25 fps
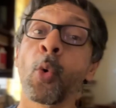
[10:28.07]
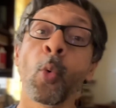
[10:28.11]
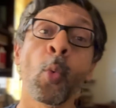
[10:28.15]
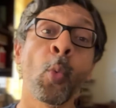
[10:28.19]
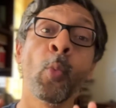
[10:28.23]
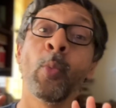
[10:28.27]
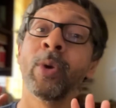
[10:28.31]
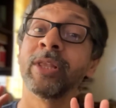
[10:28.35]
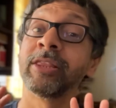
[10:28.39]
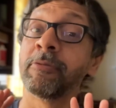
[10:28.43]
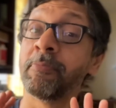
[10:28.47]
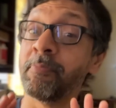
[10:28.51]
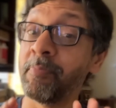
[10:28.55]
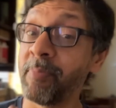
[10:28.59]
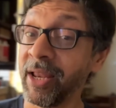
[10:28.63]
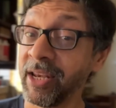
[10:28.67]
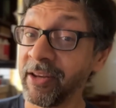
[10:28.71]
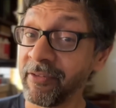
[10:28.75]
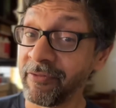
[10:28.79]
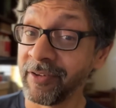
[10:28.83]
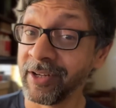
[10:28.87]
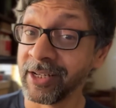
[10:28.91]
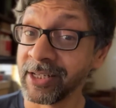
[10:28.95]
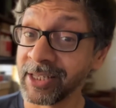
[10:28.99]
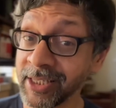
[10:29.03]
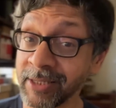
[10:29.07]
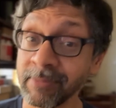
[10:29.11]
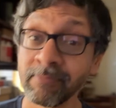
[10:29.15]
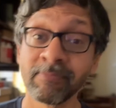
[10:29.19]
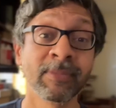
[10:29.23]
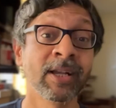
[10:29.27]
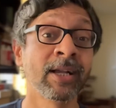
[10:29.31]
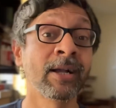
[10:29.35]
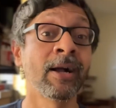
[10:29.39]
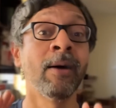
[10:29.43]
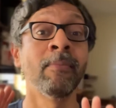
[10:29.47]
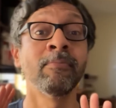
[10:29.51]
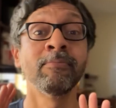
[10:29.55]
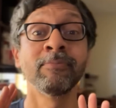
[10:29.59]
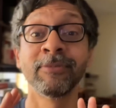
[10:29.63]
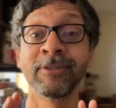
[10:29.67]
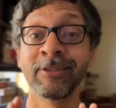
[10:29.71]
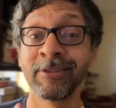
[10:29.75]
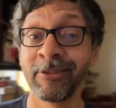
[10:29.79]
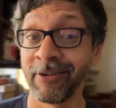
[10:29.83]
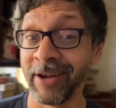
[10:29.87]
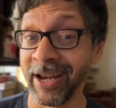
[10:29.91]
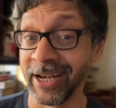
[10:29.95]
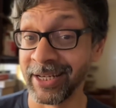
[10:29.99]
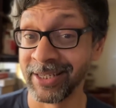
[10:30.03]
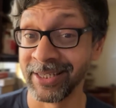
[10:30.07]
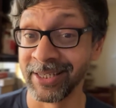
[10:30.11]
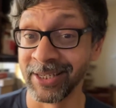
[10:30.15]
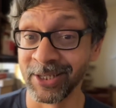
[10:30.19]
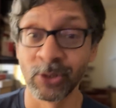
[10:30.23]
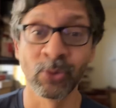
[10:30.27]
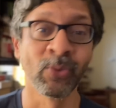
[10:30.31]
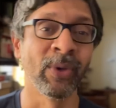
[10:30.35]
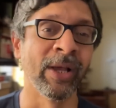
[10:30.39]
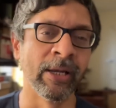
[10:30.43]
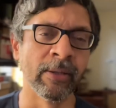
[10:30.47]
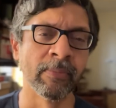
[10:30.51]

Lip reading: with benefits come threats as well.